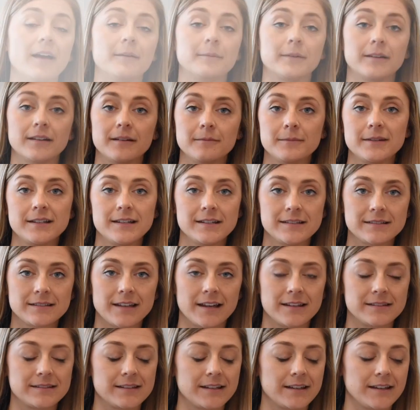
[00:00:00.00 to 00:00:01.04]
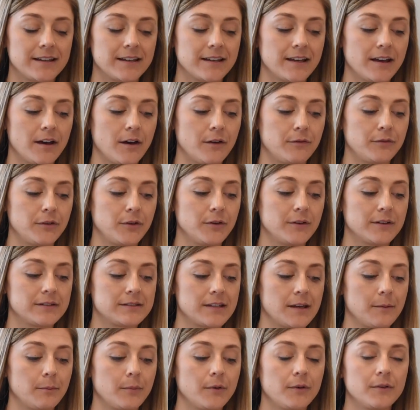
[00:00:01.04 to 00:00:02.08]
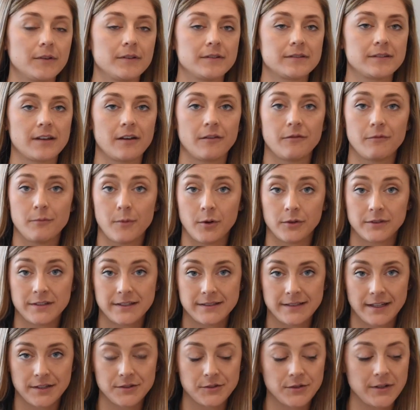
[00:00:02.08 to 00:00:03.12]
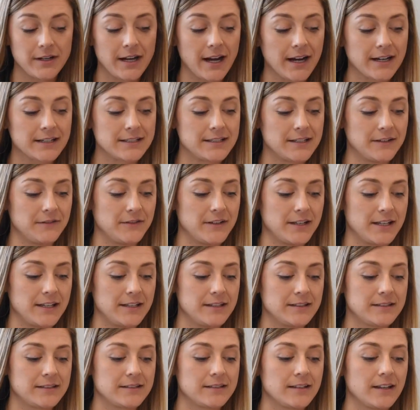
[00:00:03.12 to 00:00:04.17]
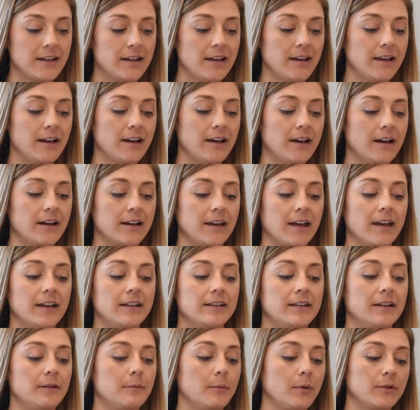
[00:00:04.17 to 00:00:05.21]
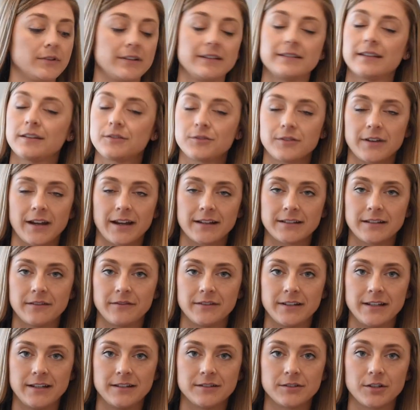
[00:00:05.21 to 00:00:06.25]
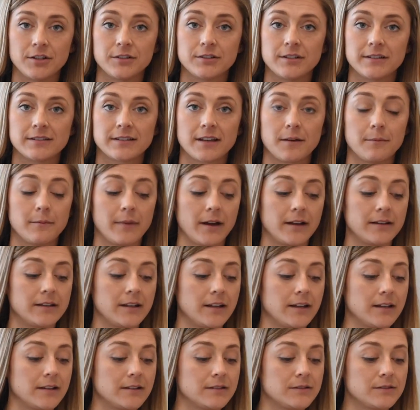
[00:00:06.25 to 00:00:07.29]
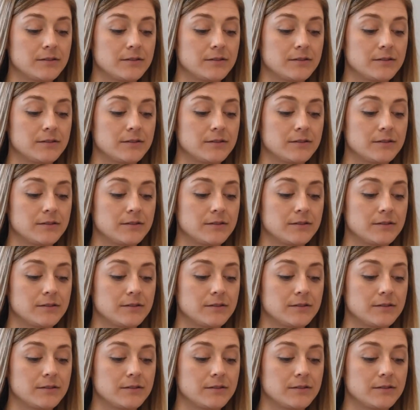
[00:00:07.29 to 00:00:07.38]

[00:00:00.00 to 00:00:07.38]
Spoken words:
I'm going to be discussing a few examples of multisensory activities Again, multisensory activities are just combining